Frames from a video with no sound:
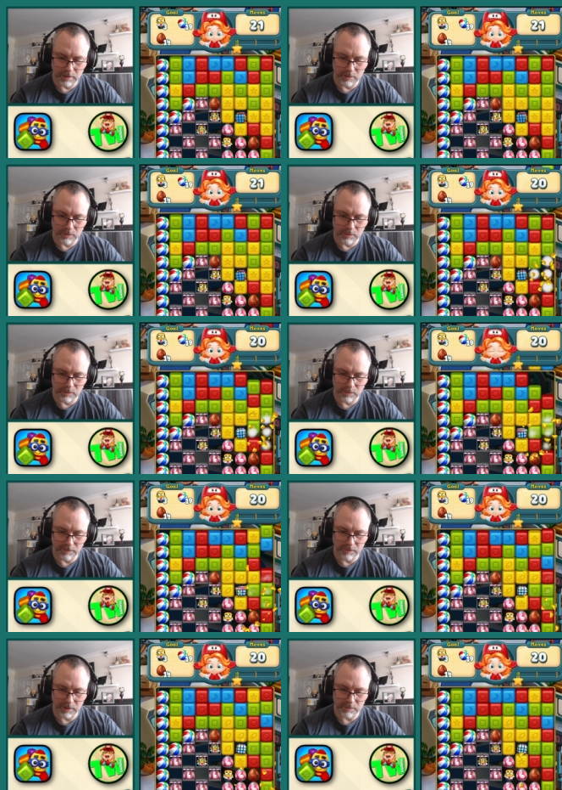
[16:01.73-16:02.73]
Oh, I
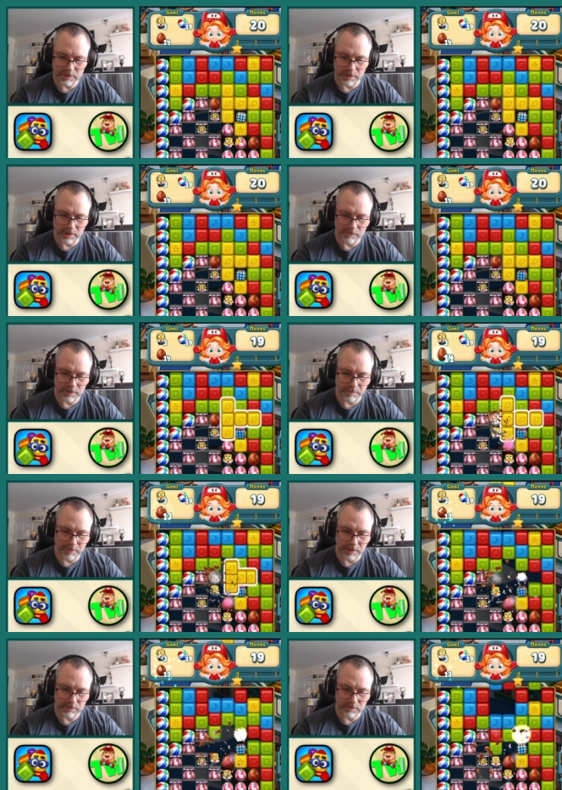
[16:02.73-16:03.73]
thought that was going to give us
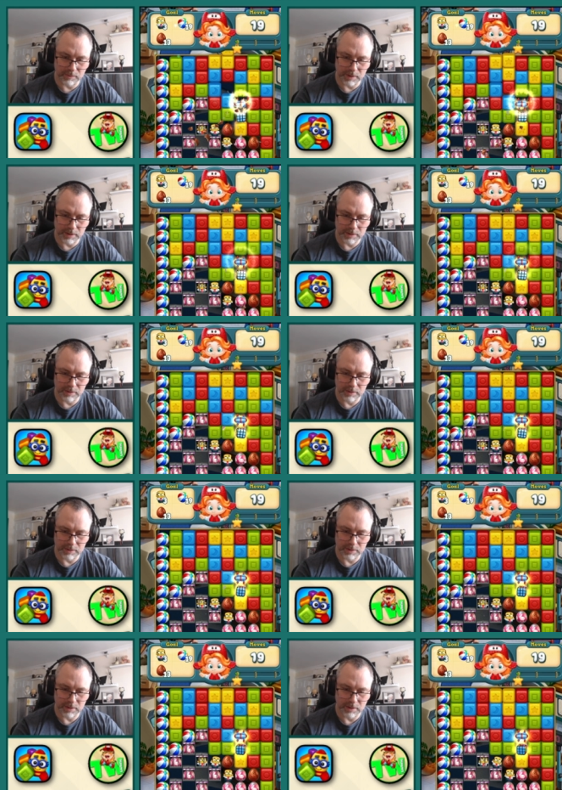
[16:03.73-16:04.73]
a puzzle. It isn't.